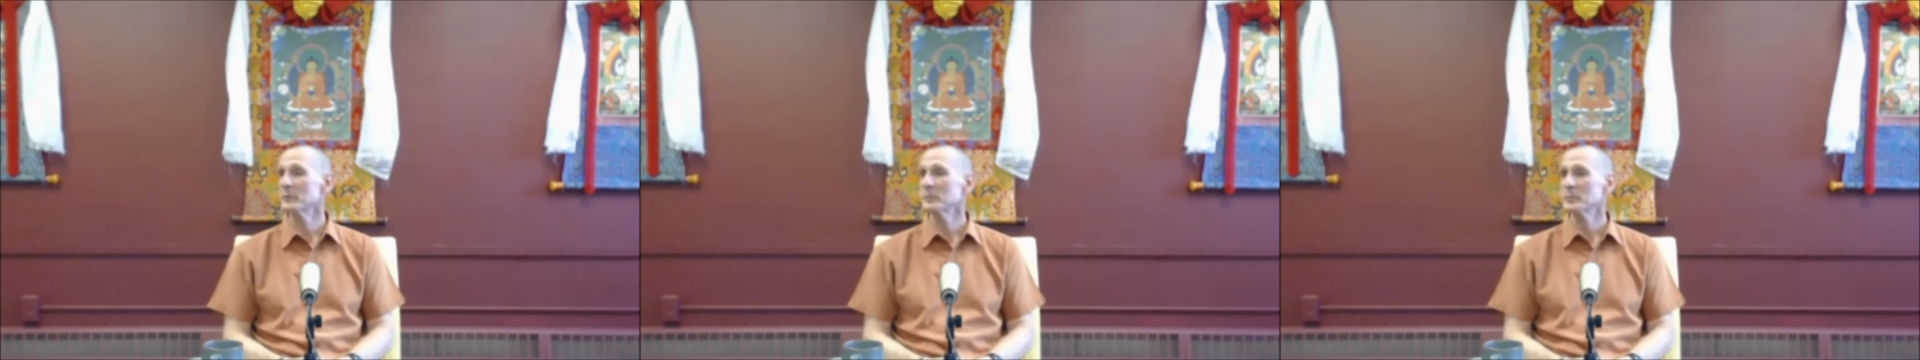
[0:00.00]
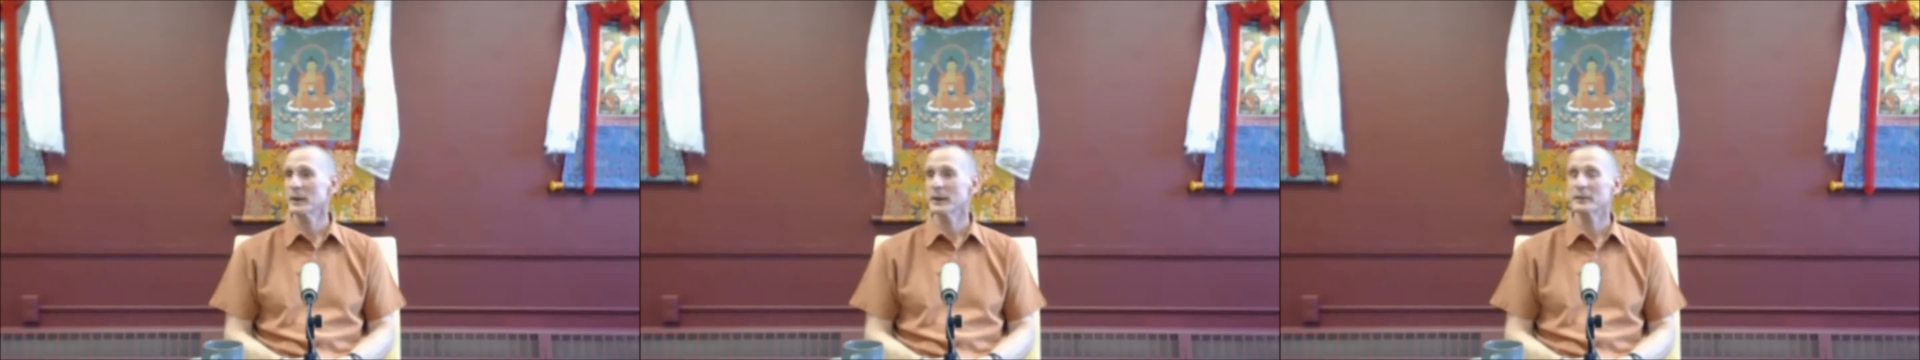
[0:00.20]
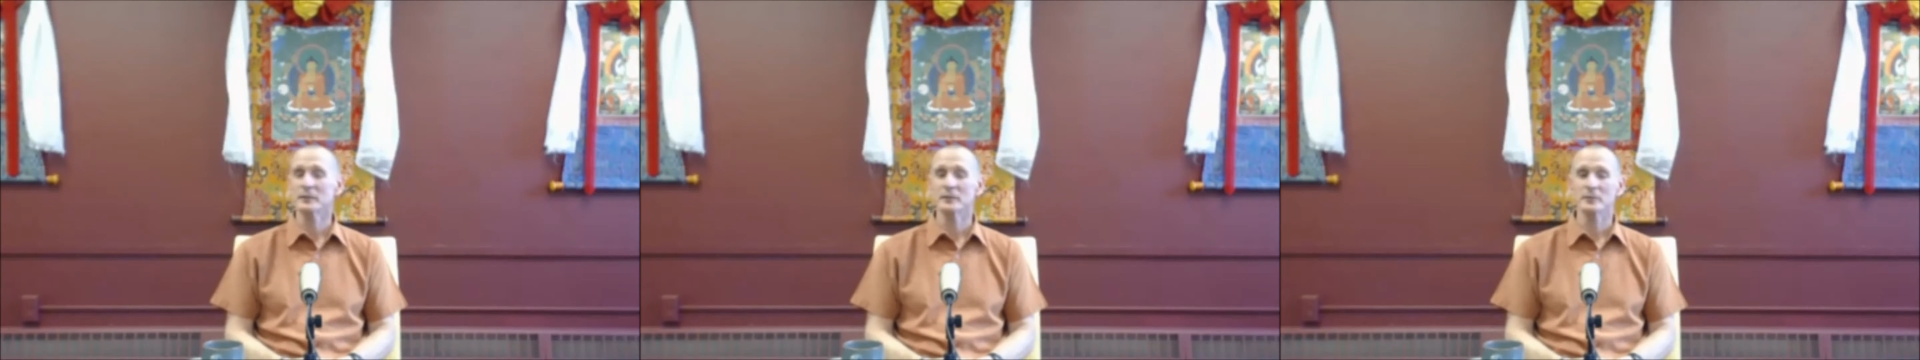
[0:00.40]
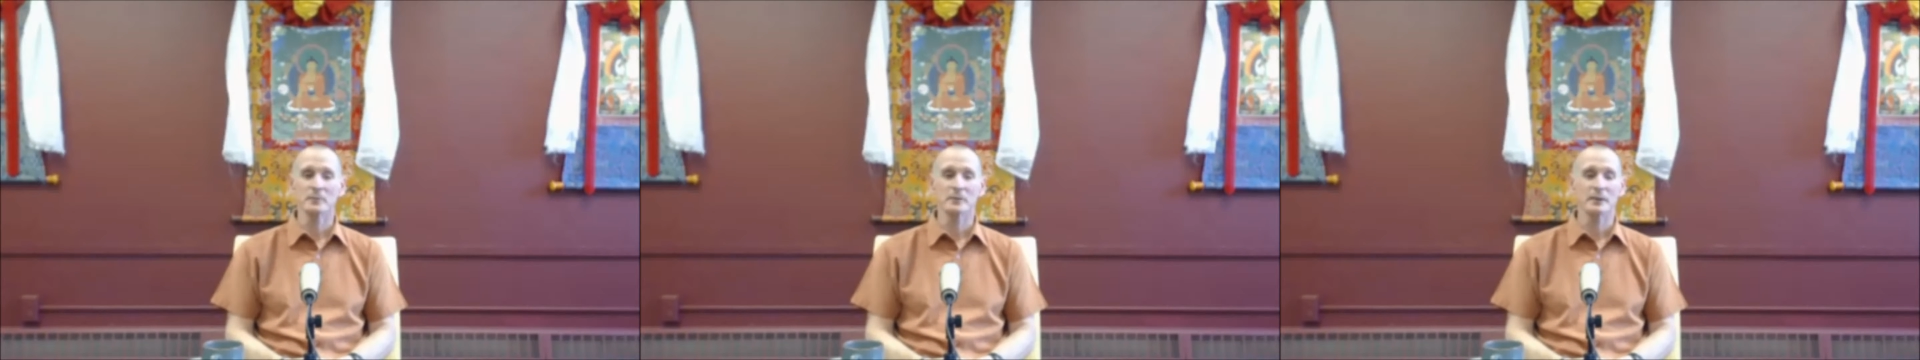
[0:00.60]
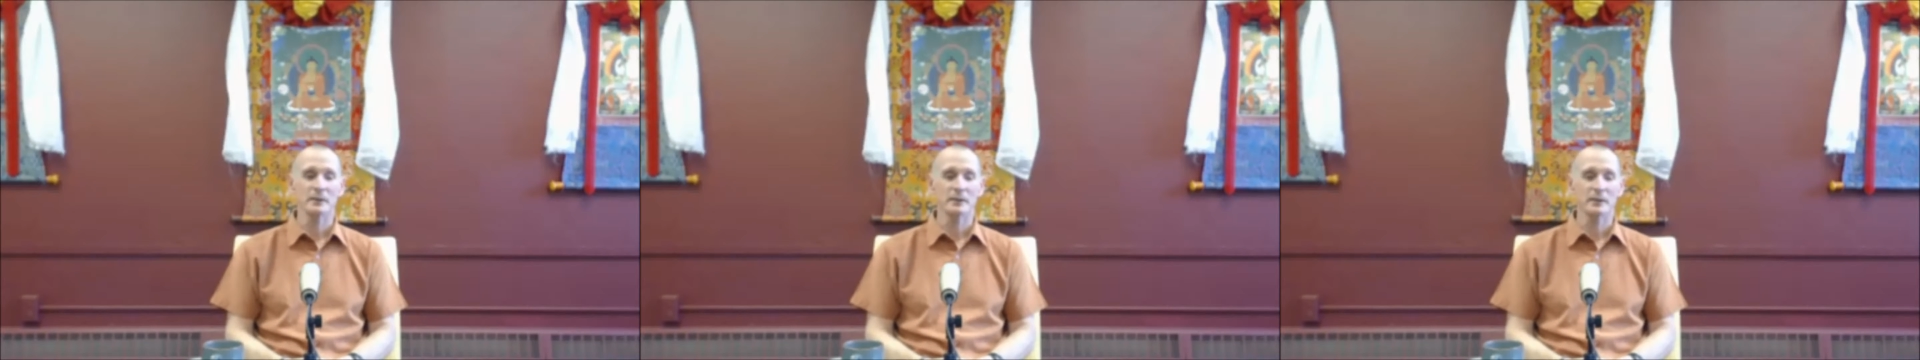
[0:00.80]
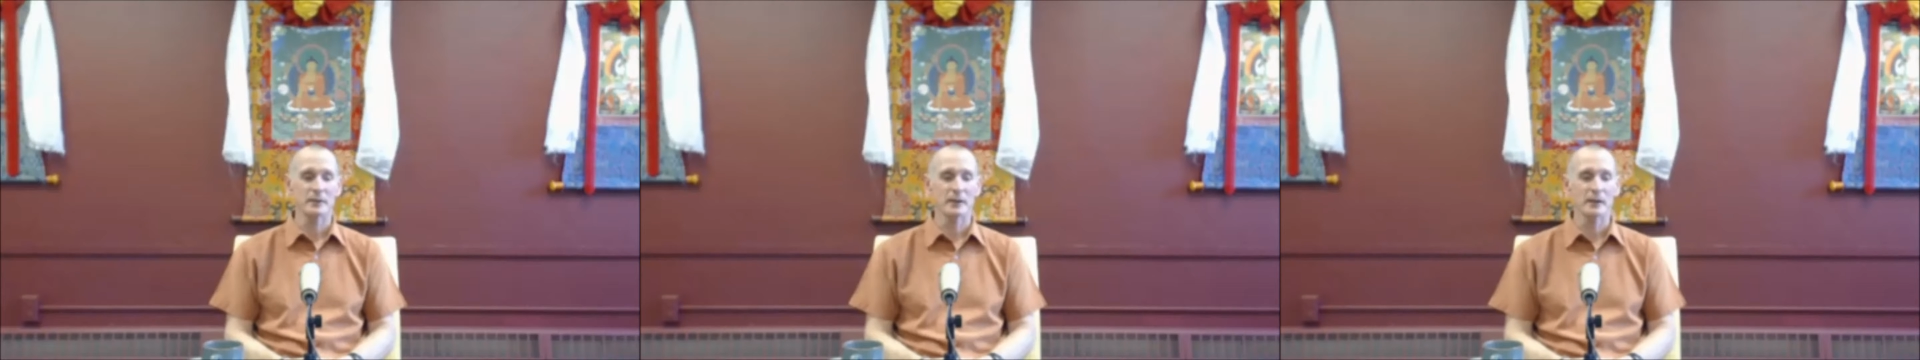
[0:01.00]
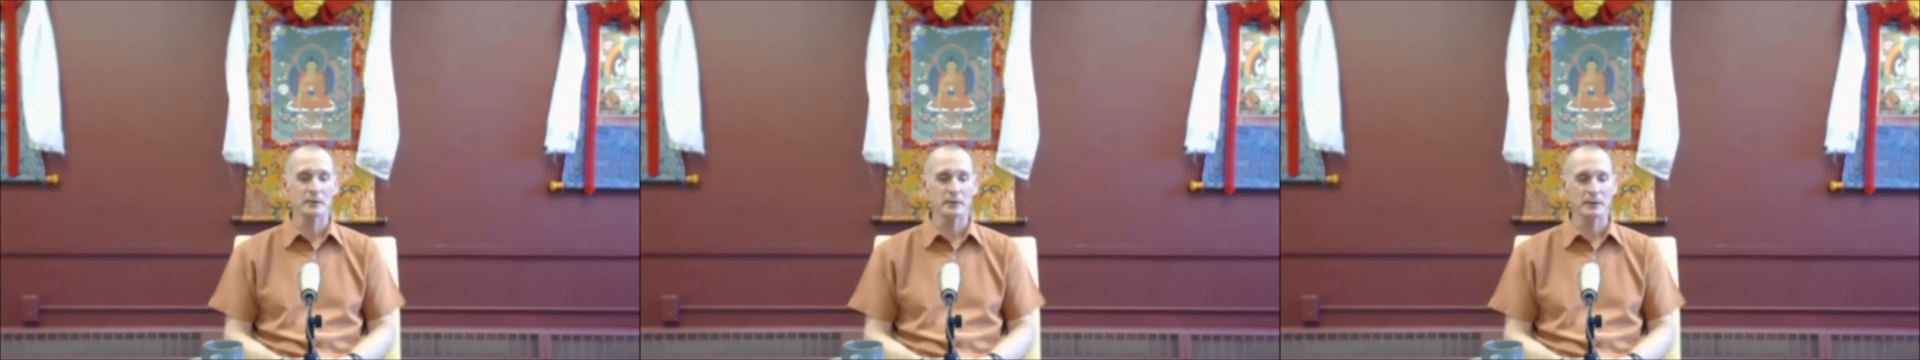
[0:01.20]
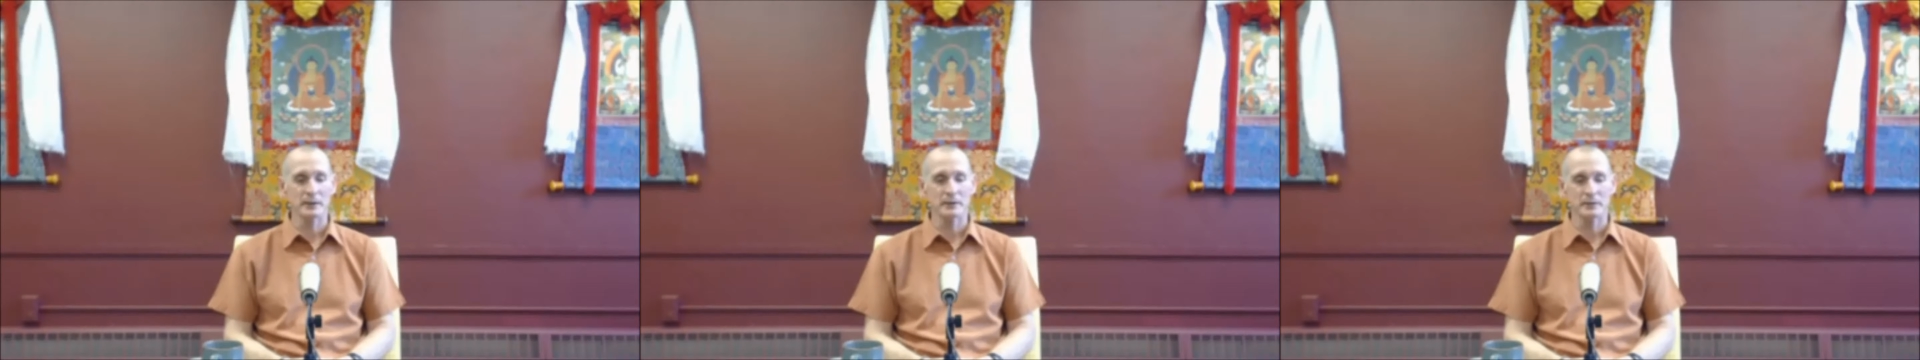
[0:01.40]
practice within the
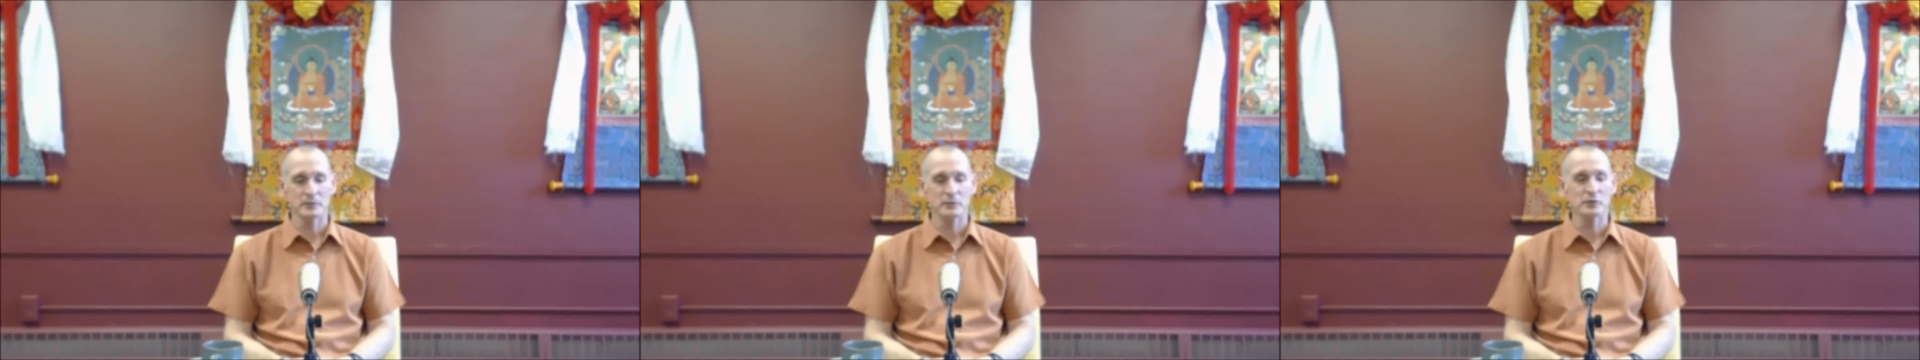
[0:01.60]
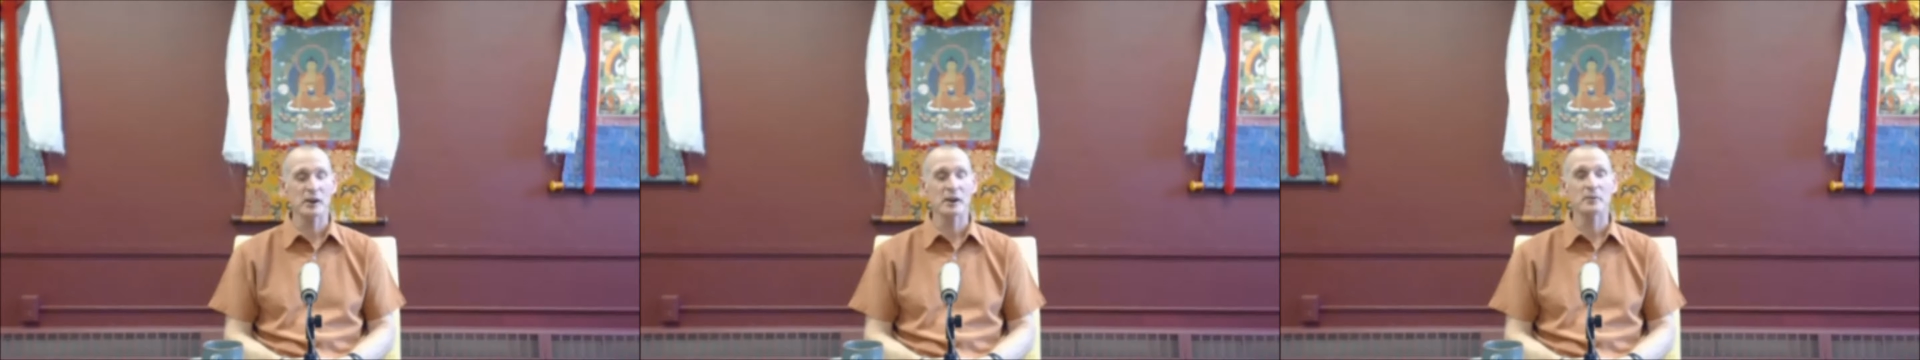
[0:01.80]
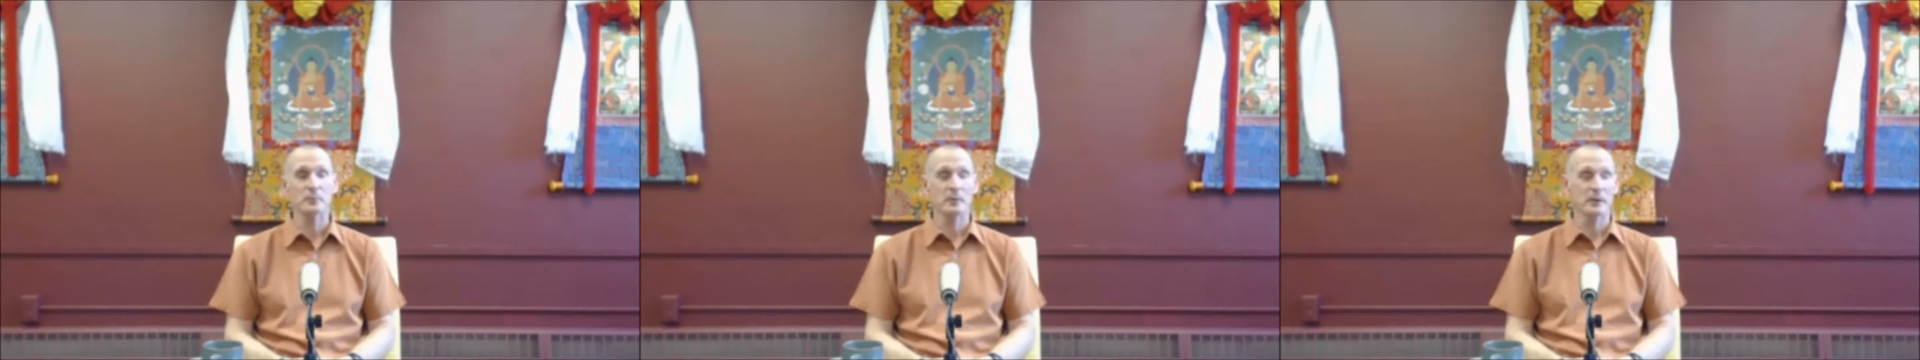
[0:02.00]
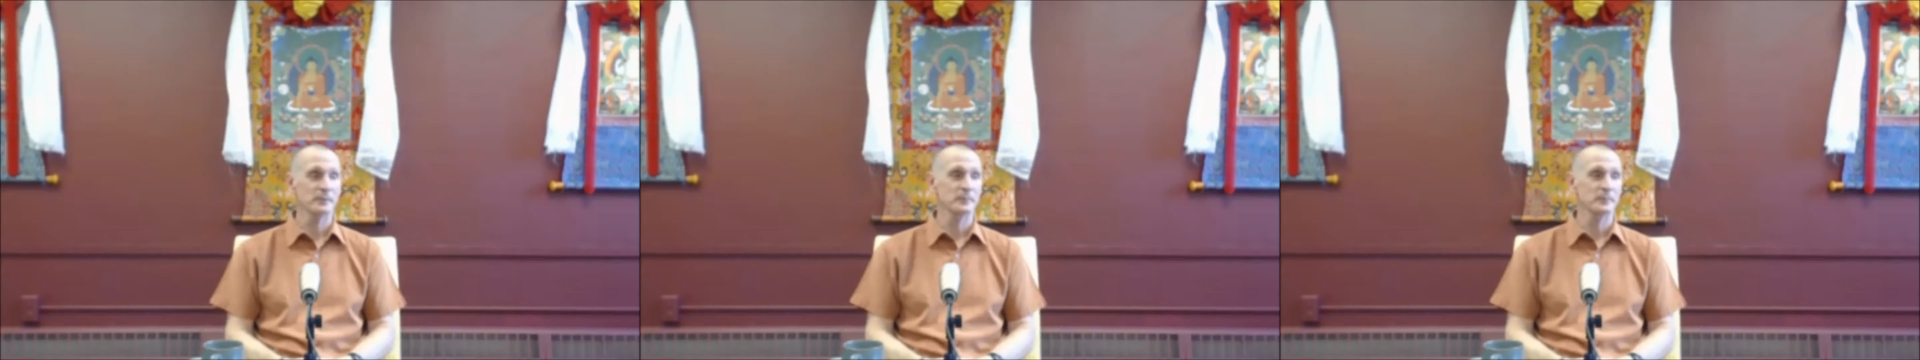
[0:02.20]
Tonglen genre.